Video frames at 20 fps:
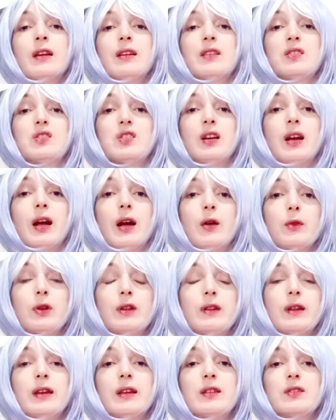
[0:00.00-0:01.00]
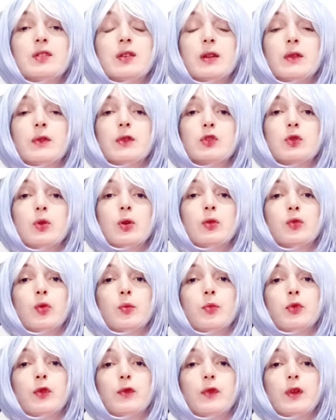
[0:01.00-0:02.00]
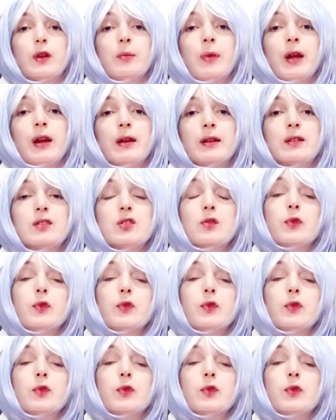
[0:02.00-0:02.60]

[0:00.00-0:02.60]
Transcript: see how it is and if it's going to improve their marriage.